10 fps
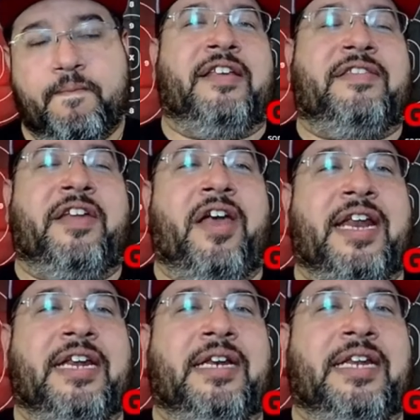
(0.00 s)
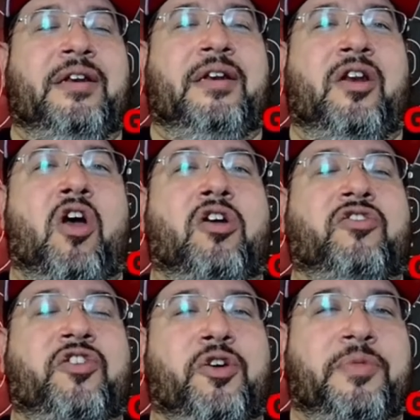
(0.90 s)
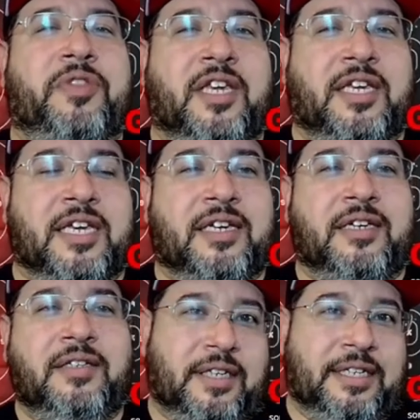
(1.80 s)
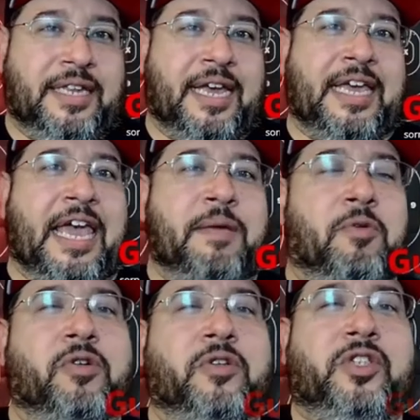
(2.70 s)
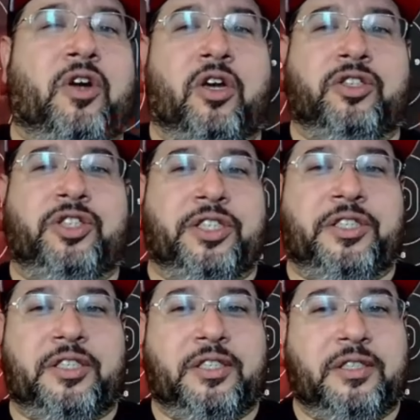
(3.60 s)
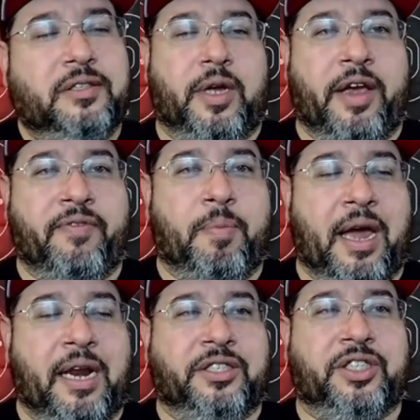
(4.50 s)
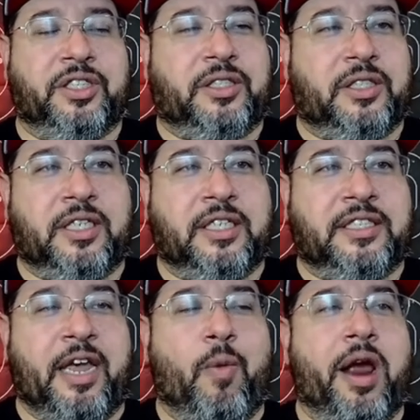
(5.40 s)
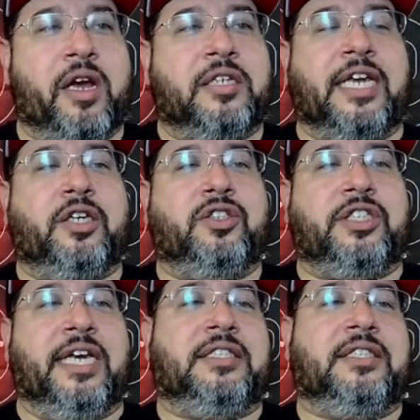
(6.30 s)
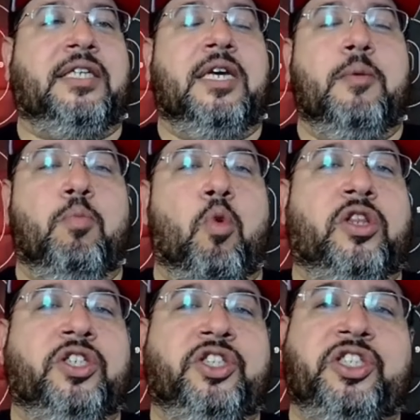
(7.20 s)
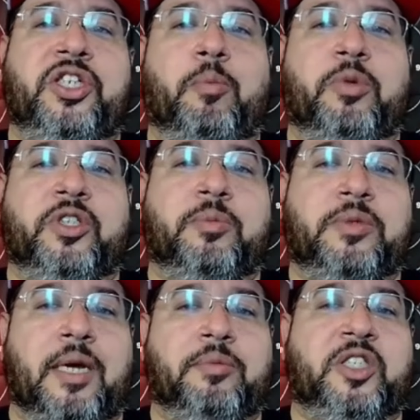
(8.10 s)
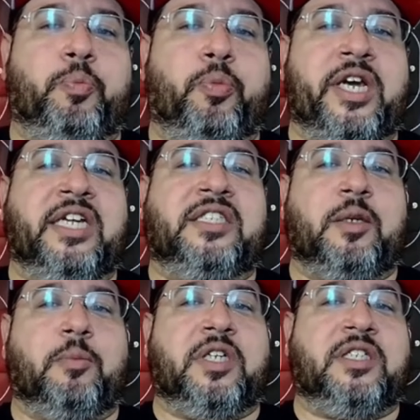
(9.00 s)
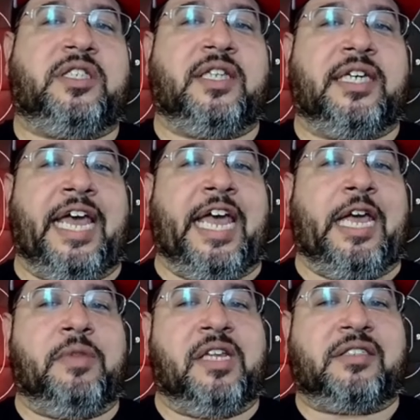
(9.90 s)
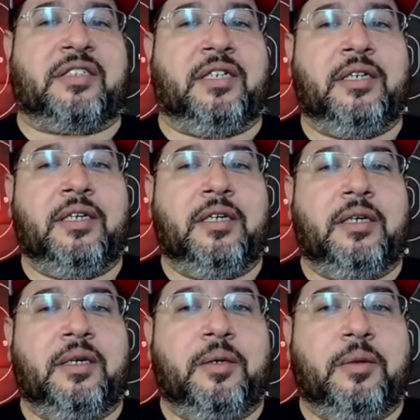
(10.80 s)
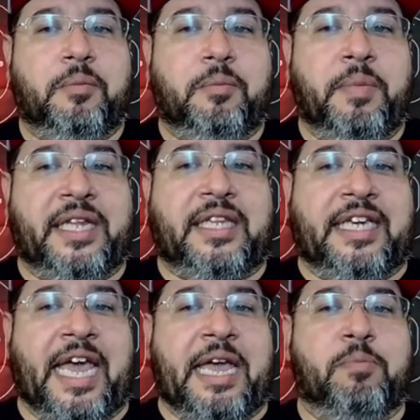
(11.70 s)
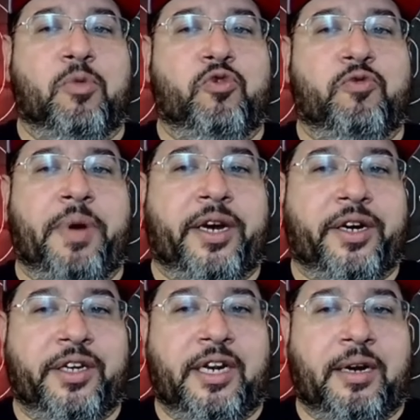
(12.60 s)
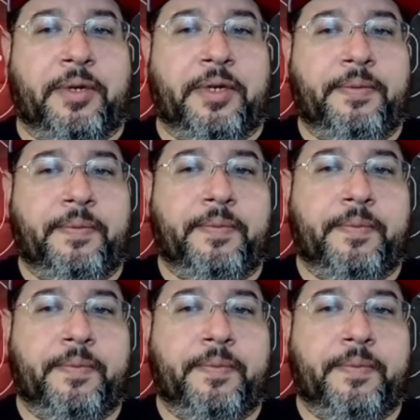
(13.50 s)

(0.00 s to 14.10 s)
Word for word: Is there any long term thinking in that game, or is it all just everybody's just is, is haywire because like you say it's more than just numbers sometimes it's bringing something to the game that's gonna make the game move better you know what i mean